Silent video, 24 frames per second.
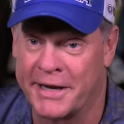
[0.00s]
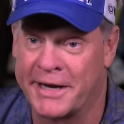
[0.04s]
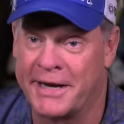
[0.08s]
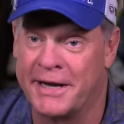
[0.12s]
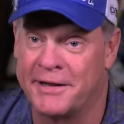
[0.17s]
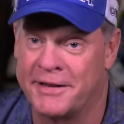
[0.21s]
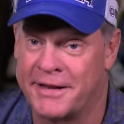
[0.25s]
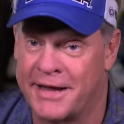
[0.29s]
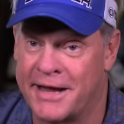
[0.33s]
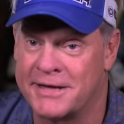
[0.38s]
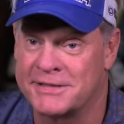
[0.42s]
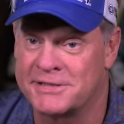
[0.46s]
they
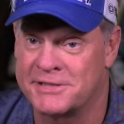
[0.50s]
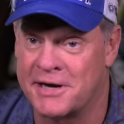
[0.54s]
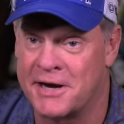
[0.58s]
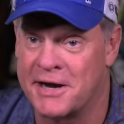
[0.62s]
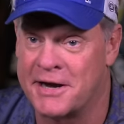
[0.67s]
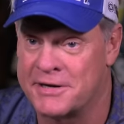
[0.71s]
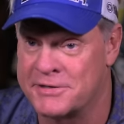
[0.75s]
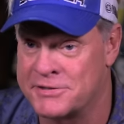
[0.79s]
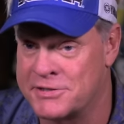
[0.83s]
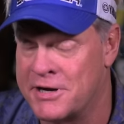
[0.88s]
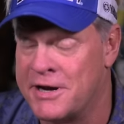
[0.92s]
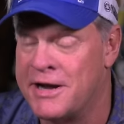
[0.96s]
get that
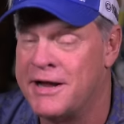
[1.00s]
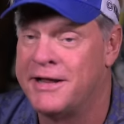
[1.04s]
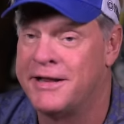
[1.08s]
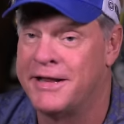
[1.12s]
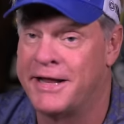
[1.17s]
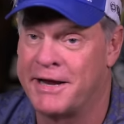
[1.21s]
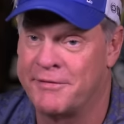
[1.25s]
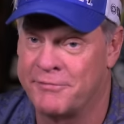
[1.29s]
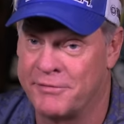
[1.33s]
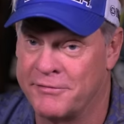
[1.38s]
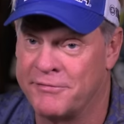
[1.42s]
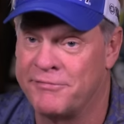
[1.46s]
size,
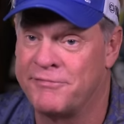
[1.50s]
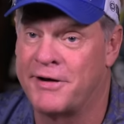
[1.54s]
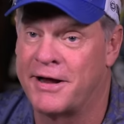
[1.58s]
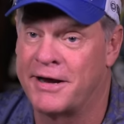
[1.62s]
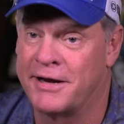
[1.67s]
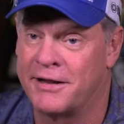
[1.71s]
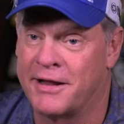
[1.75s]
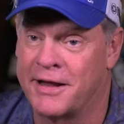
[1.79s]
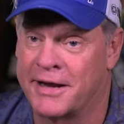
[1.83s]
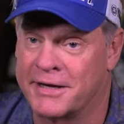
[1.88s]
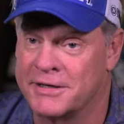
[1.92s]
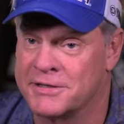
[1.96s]
they even
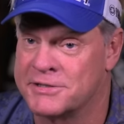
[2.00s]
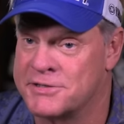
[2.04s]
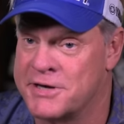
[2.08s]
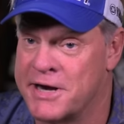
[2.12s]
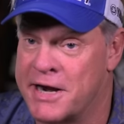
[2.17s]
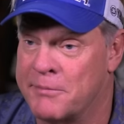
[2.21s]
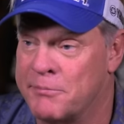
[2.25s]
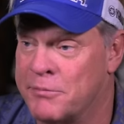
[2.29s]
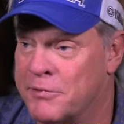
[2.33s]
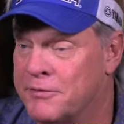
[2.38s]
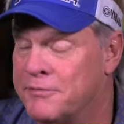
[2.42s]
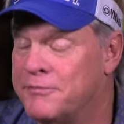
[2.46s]
fight like a
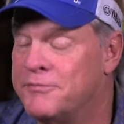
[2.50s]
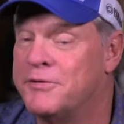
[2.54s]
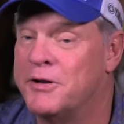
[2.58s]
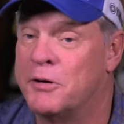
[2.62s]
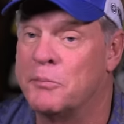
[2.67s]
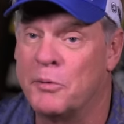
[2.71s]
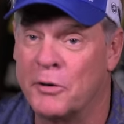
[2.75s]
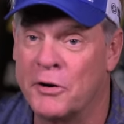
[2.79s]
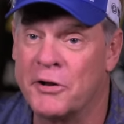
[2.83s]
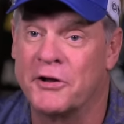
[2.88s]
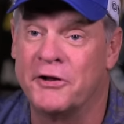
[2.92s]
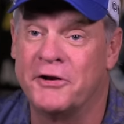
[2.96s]
snapper. They're
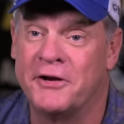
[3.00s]
pretty